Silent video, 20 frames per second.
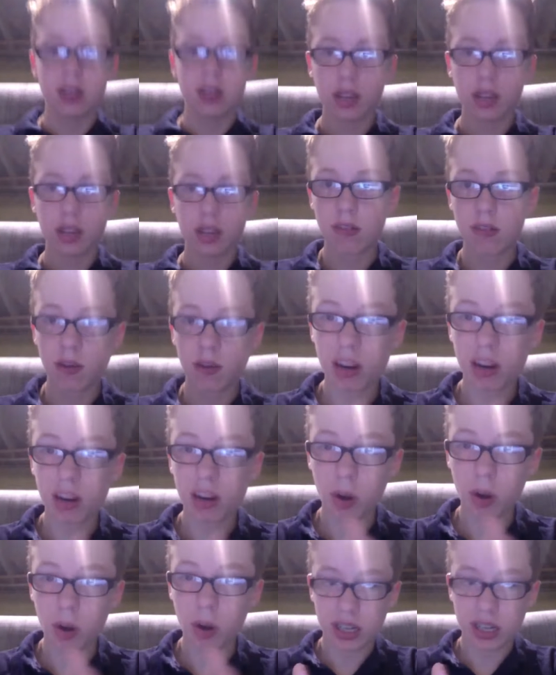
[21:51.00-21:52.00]
invite him
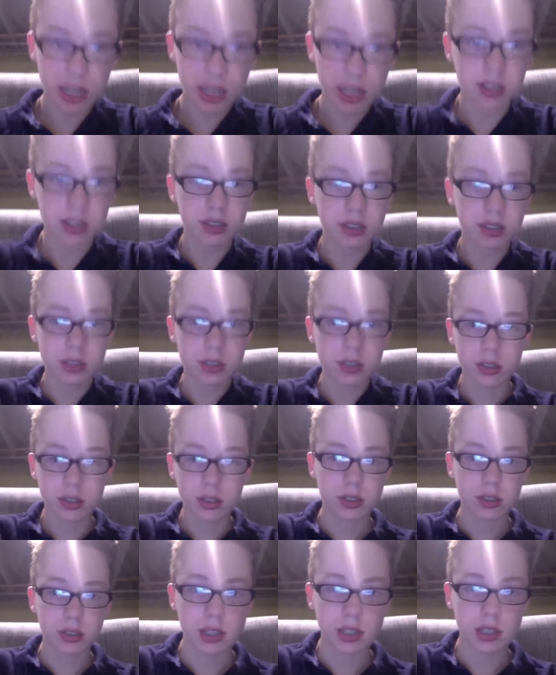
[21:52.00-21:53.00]
on here
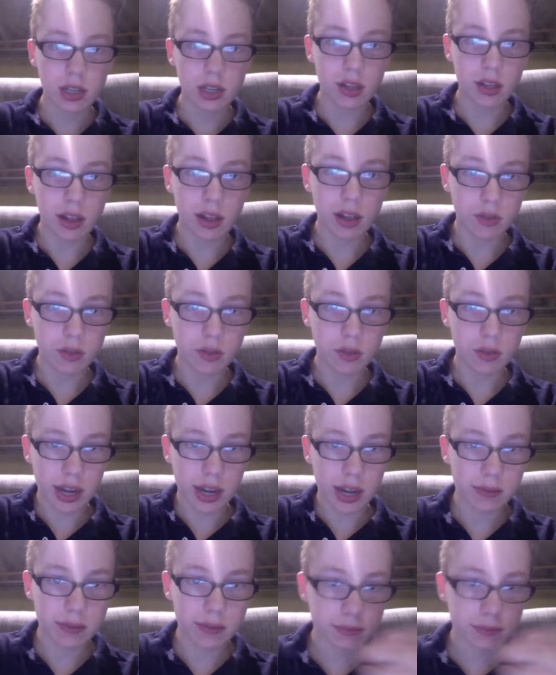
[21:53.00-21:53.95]
in the live chat.